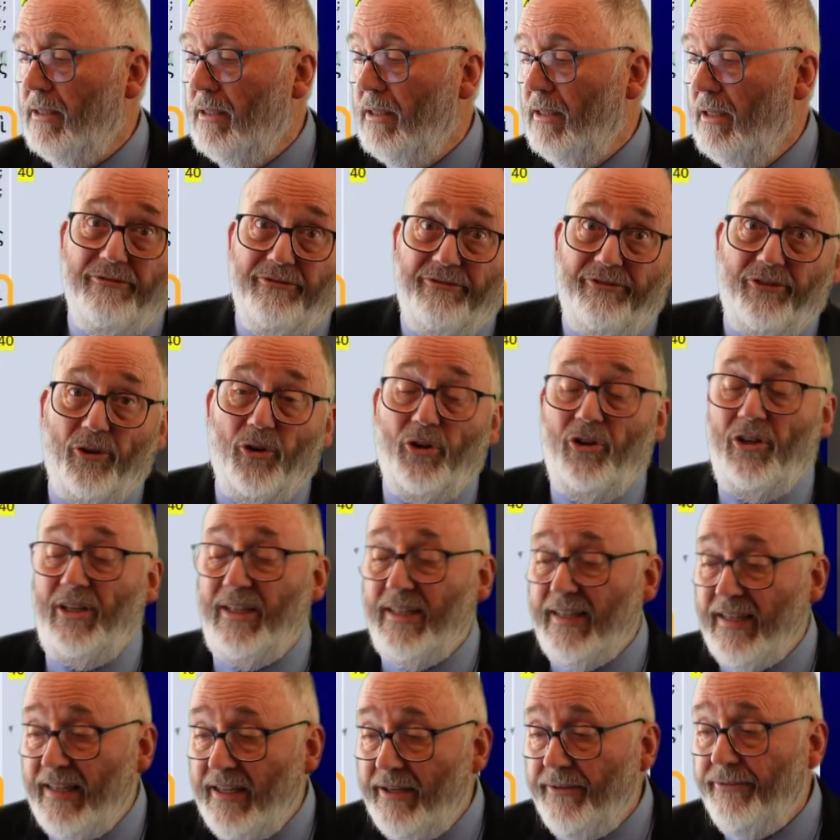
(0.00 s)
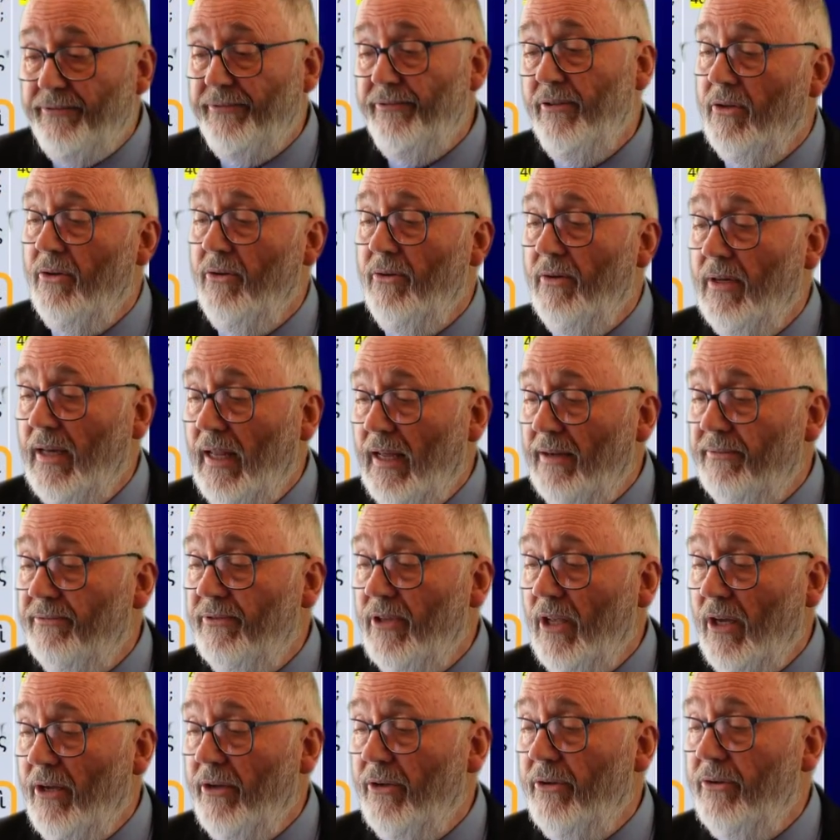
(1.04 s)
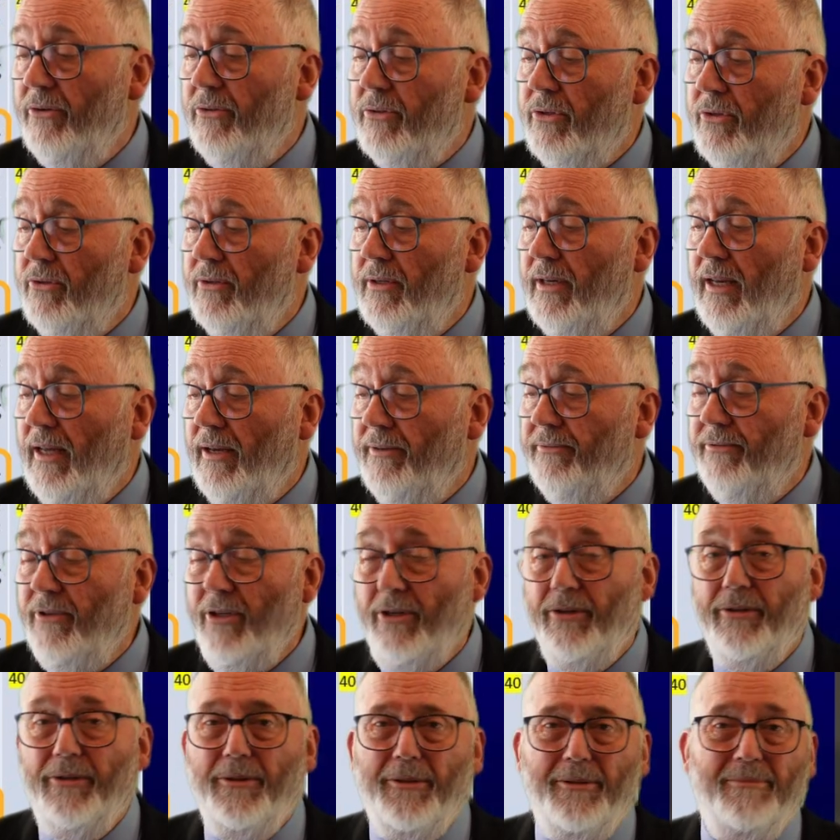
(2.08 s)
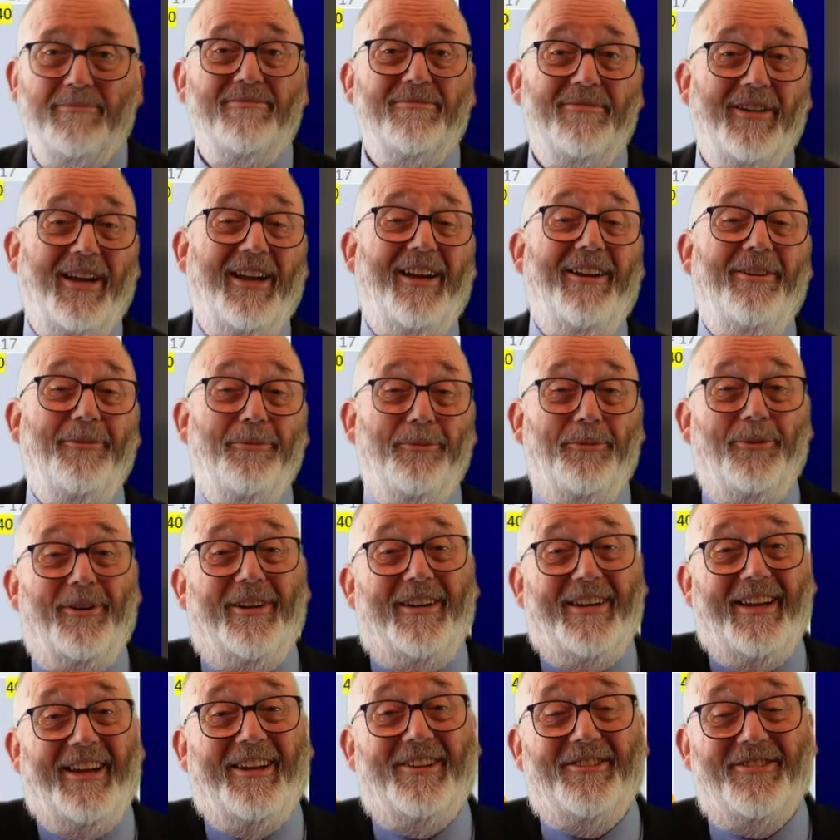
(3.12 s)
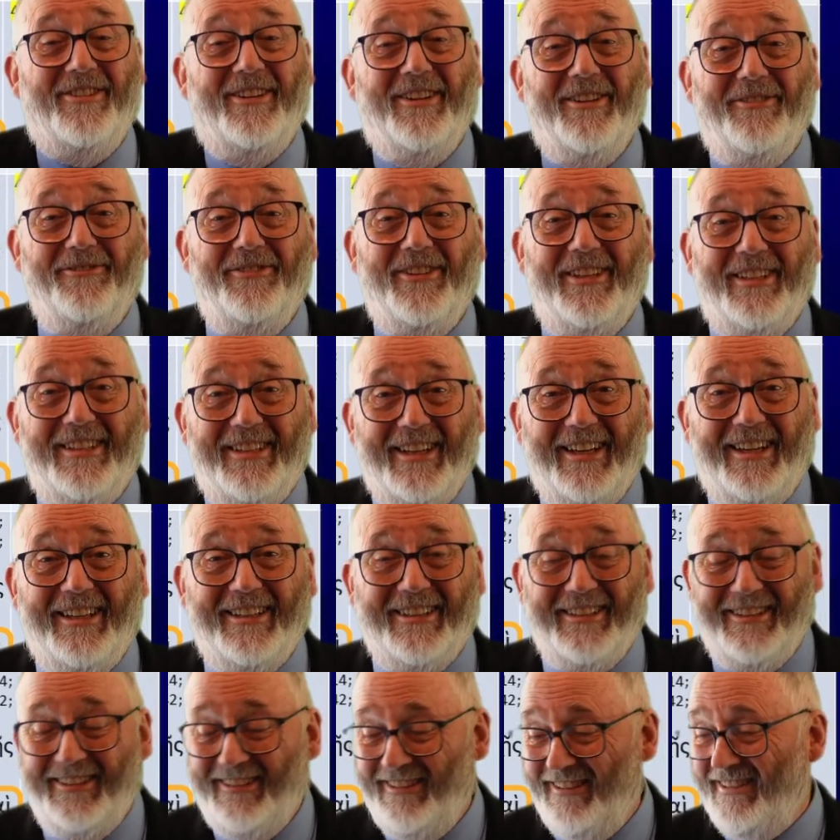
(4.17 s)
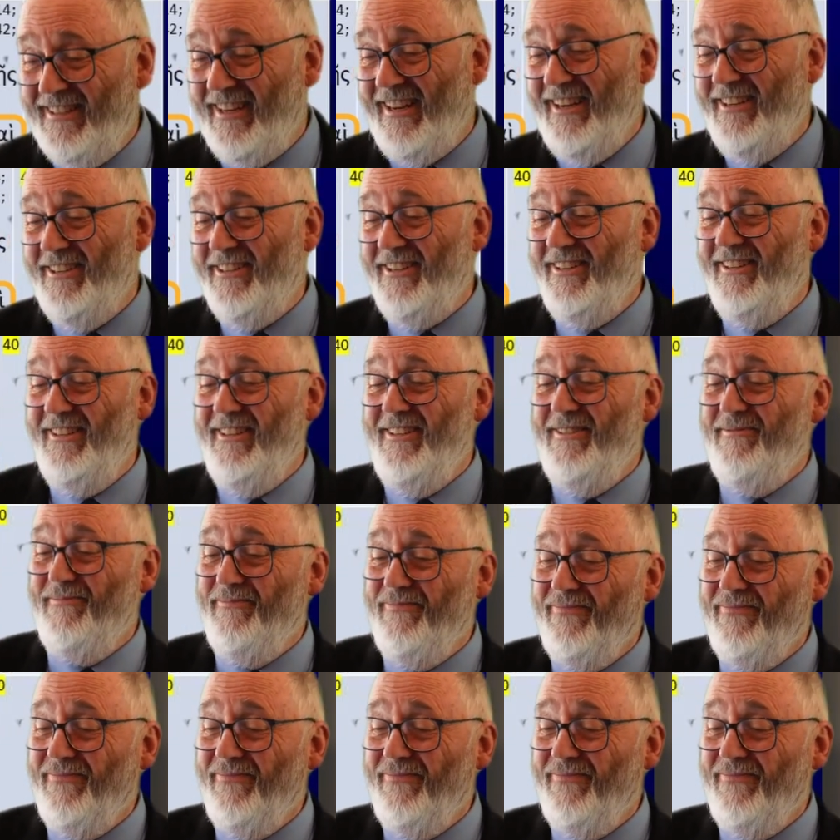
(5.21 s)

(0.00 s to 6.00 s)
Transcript: For if you love those who love you, what extra have you done, essentially?